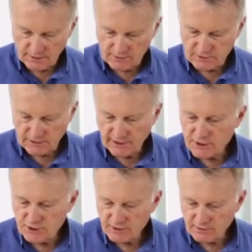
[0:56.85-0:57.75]

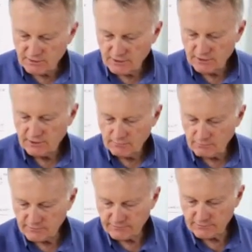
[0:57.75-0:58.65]
installation
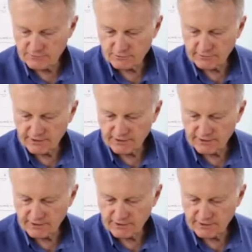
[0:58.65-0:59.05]
with a filter